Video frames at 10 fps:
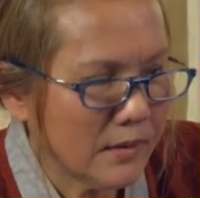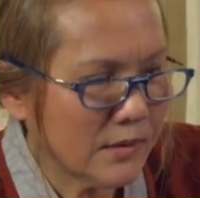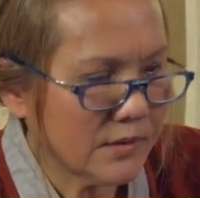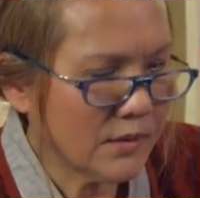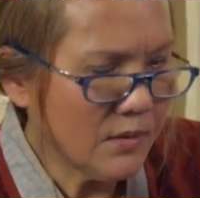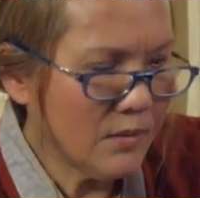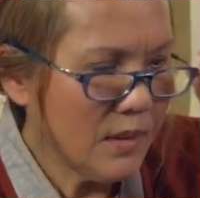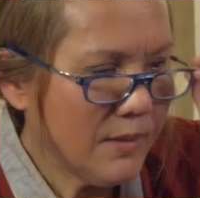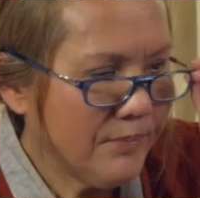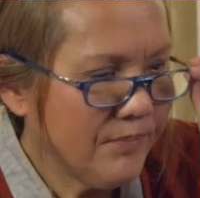So
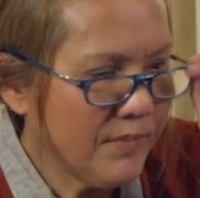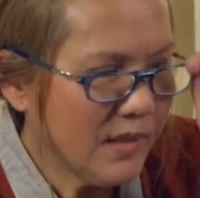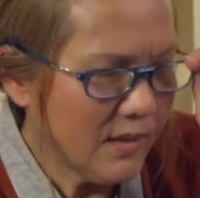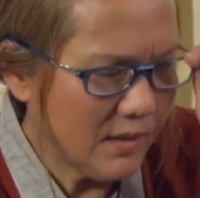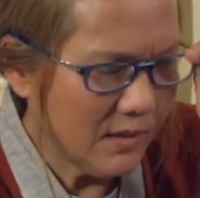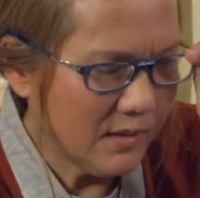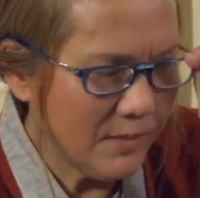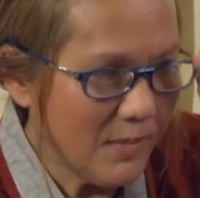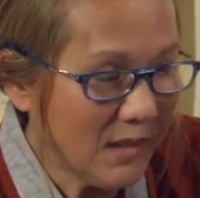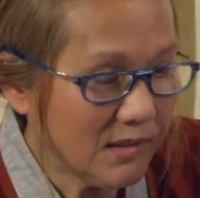
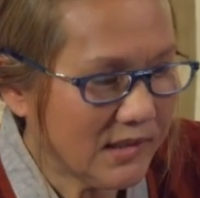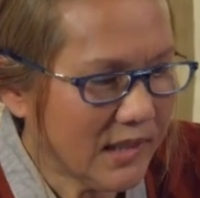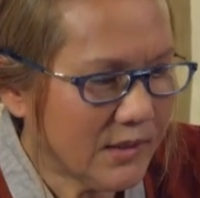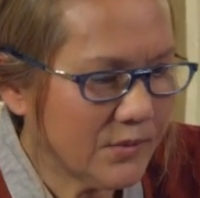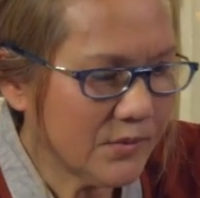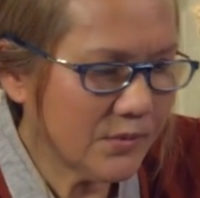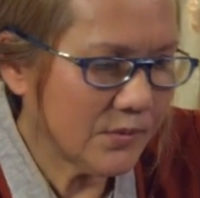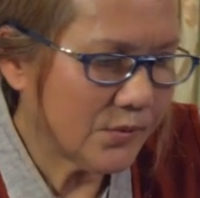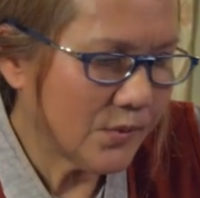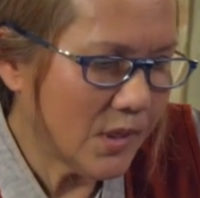the monk said
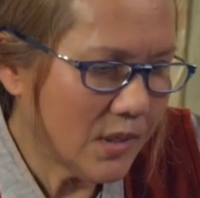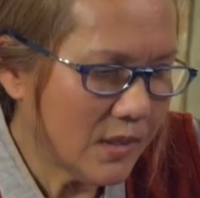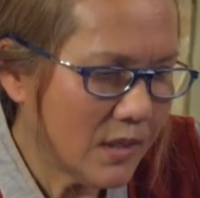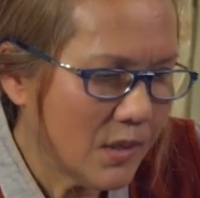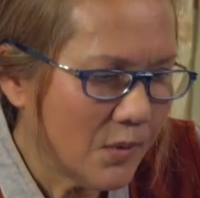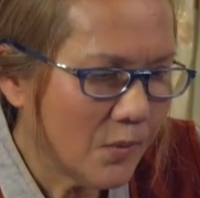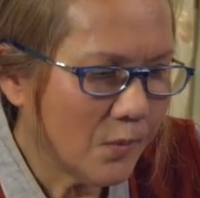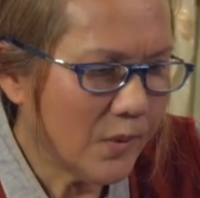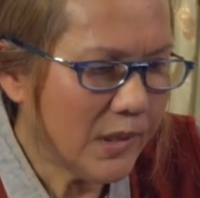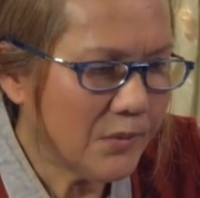to her,
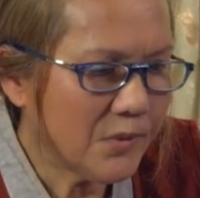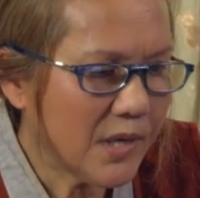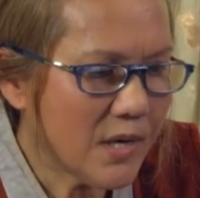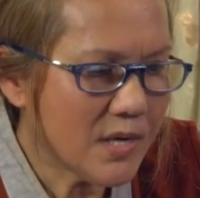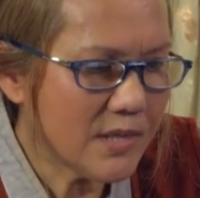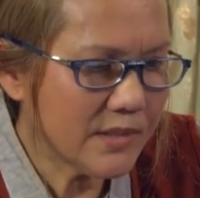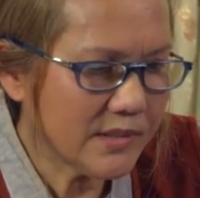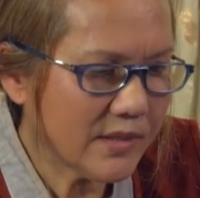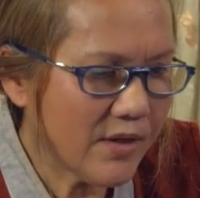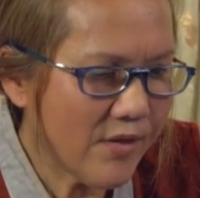we
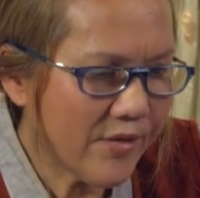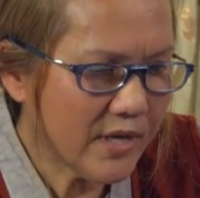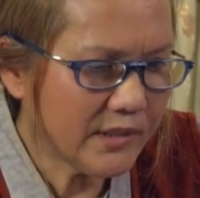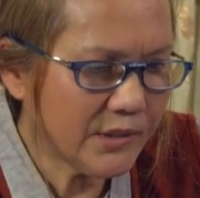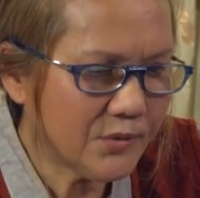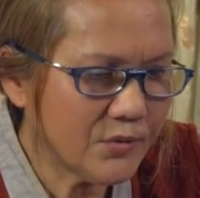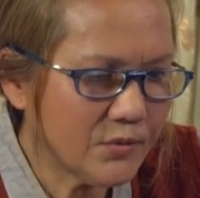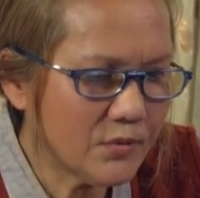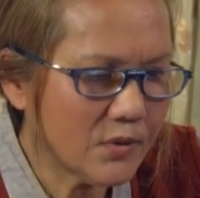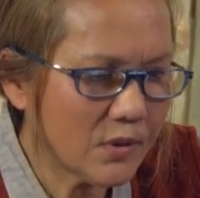rehearse the
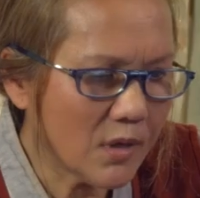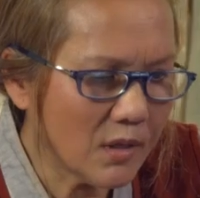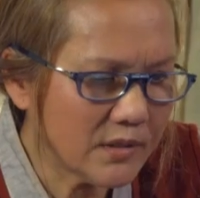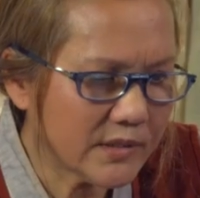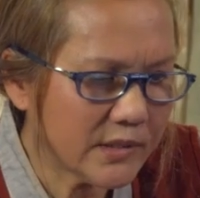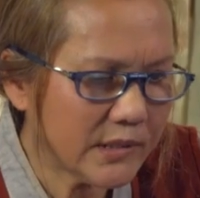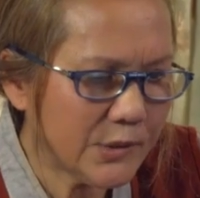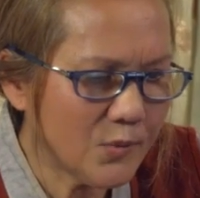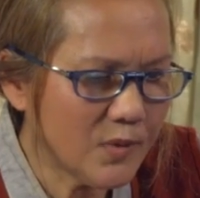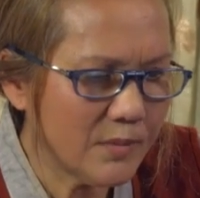32
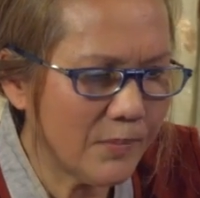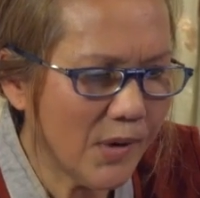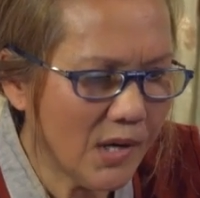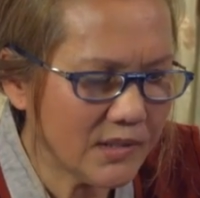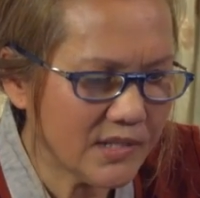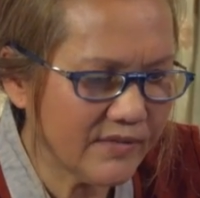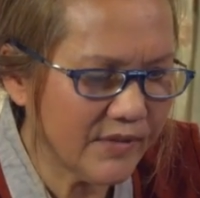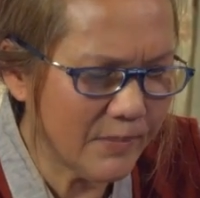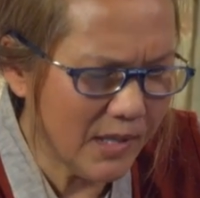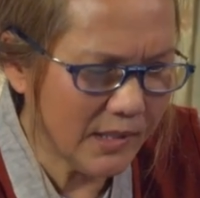constituent parts of
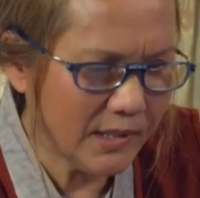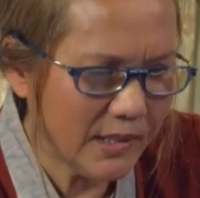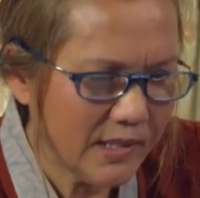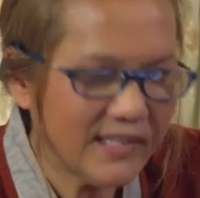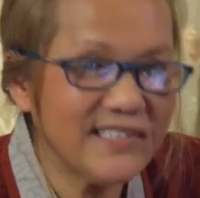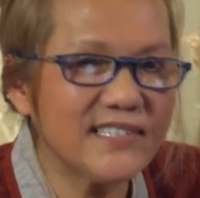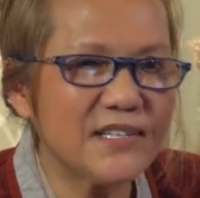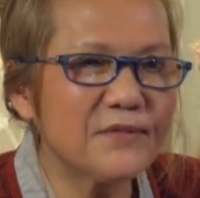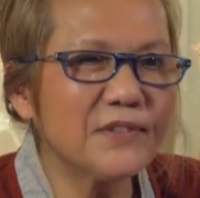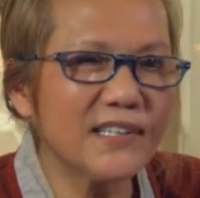the body. It's a
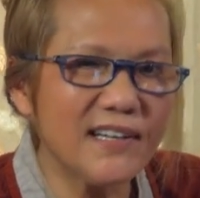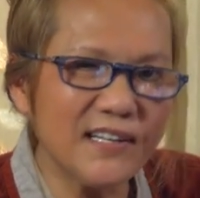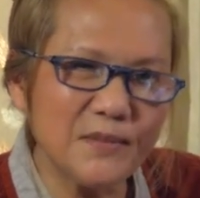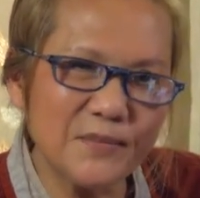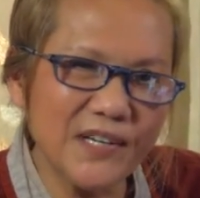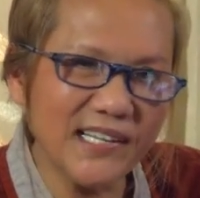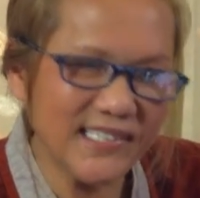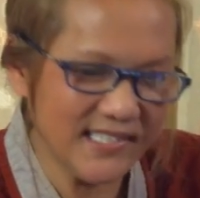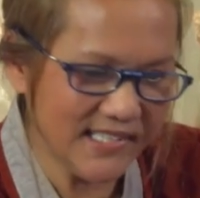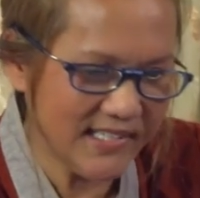different kind of
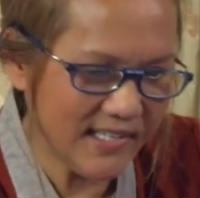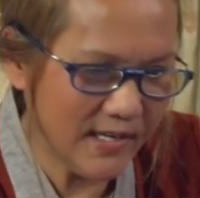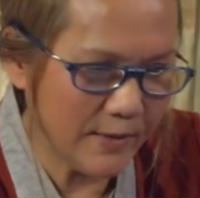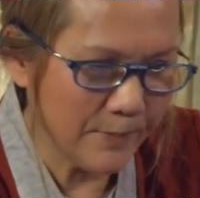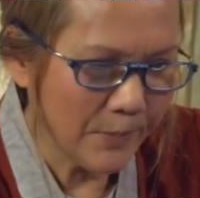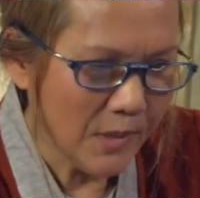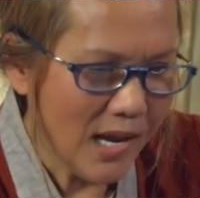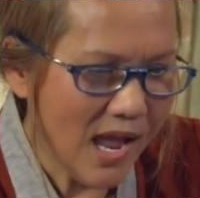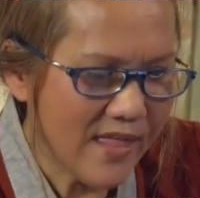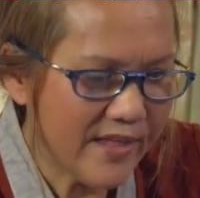practice, yeah.
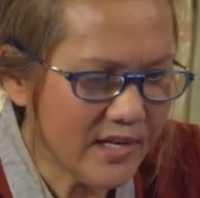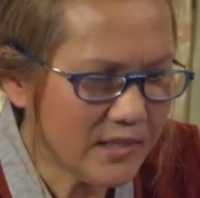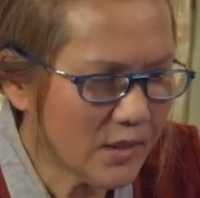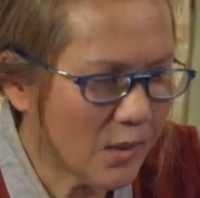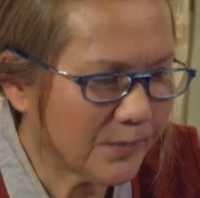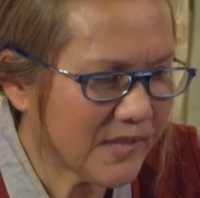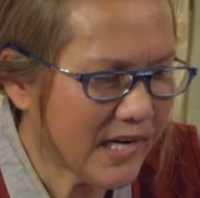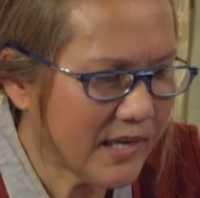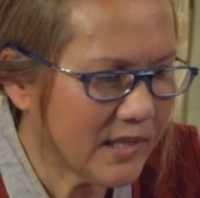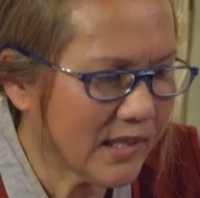And thus
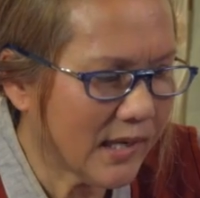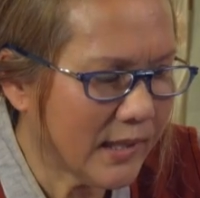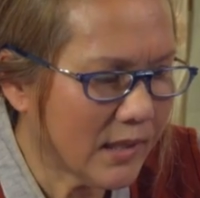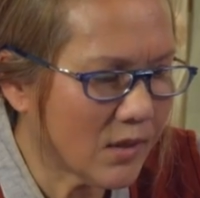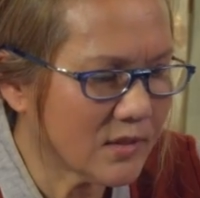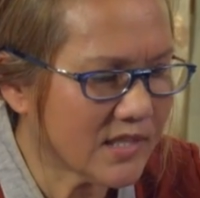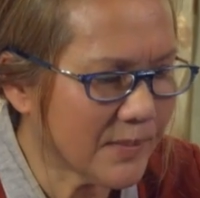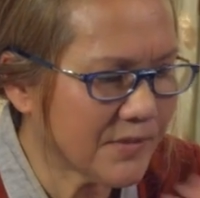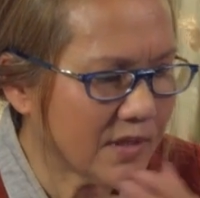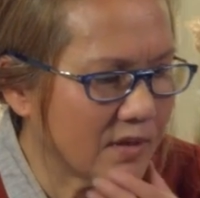obtain a clear
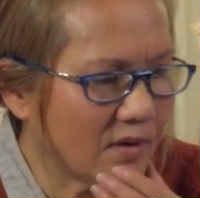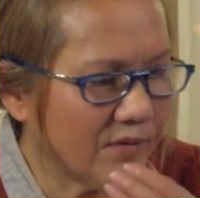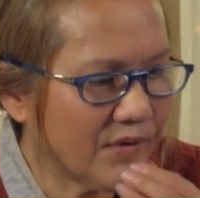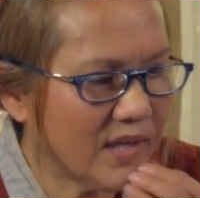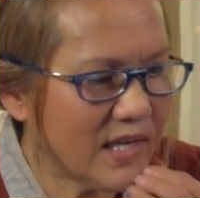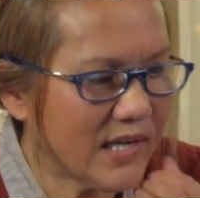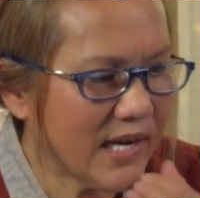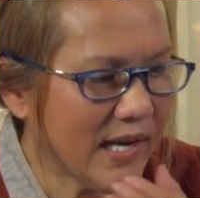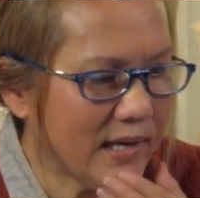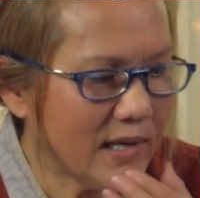conception of the
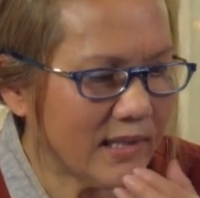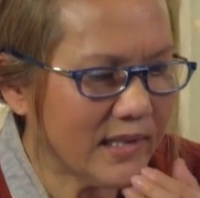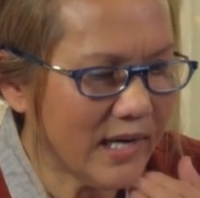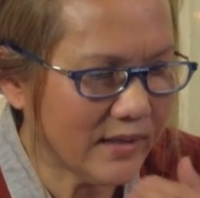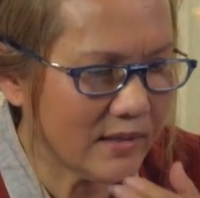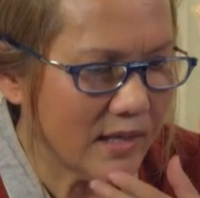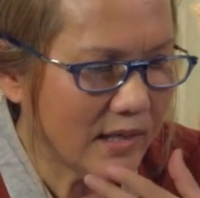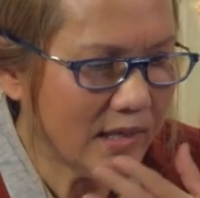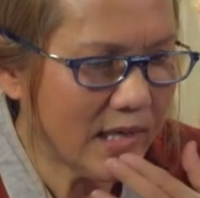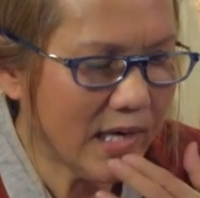decay and death
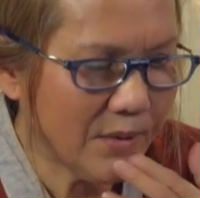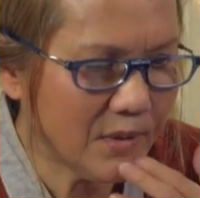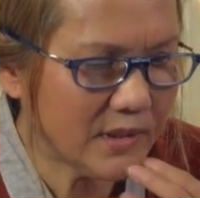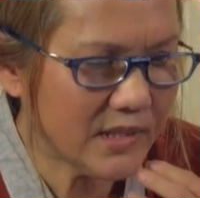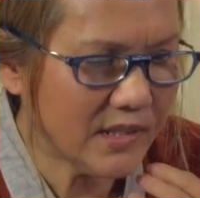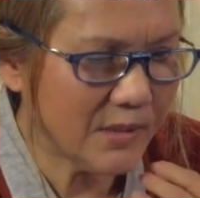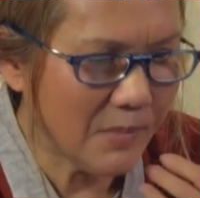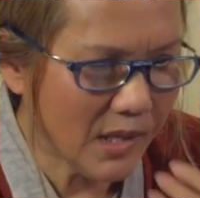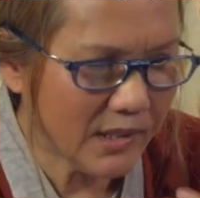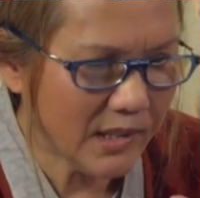inherent in the
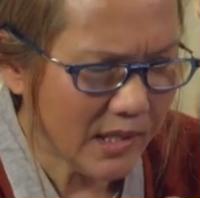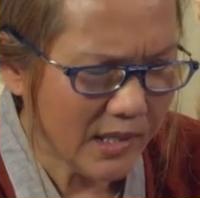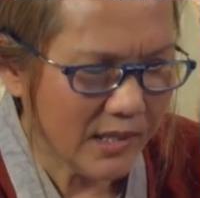body.